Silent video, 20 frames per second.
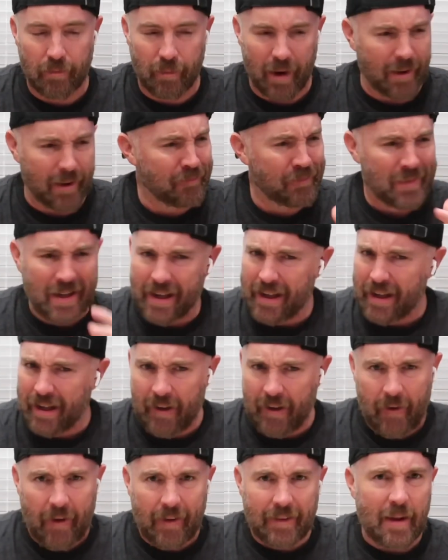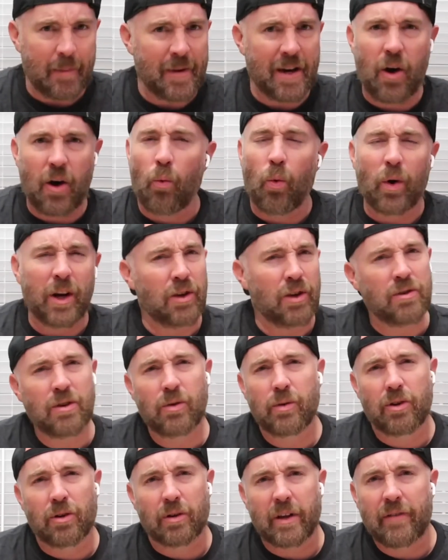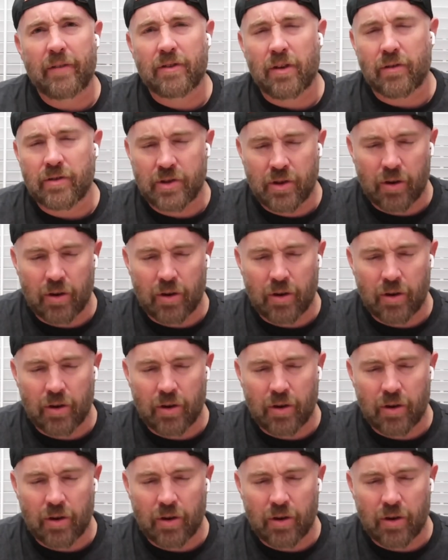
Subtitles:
But let me know, what do you do with your leftovers?